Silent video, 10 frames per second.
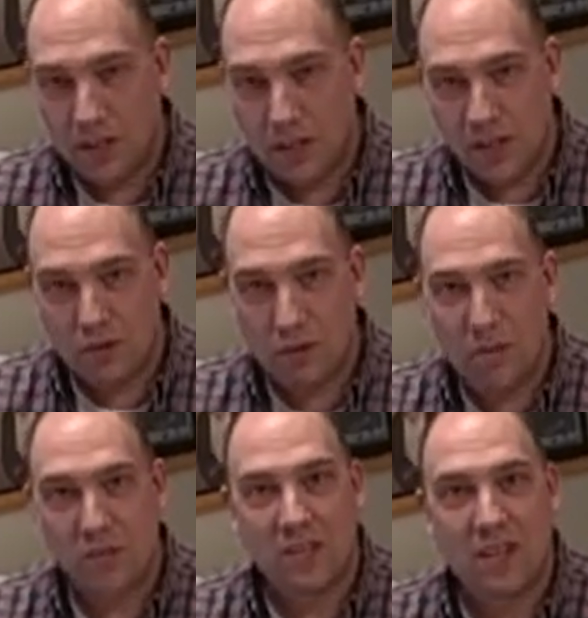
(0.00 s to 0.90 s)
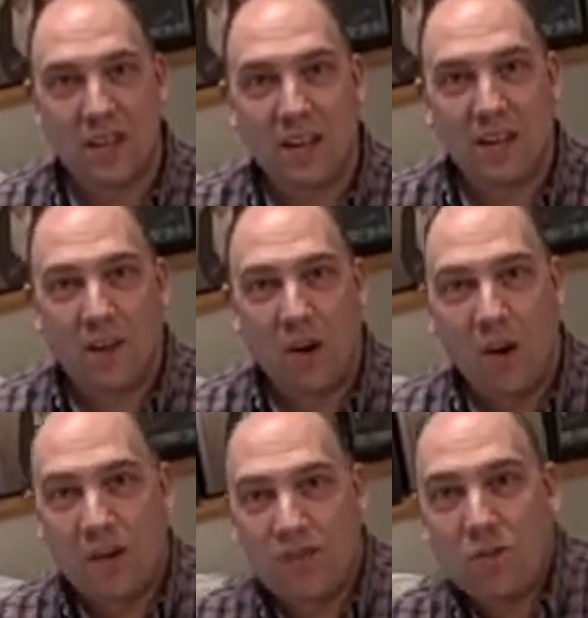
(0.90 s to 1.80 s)
country music,
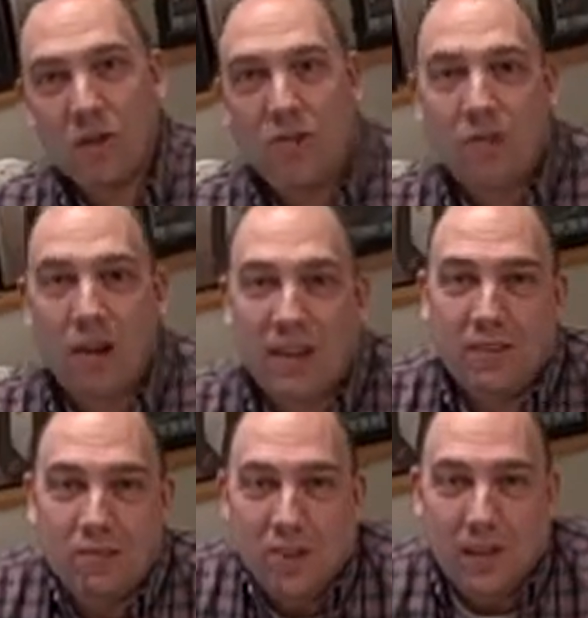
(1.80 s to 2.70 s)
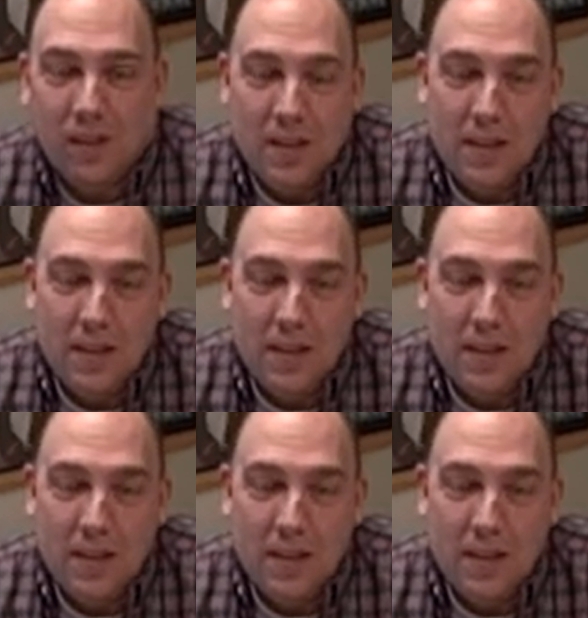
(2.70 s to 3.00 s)
hard and soft rock and roll.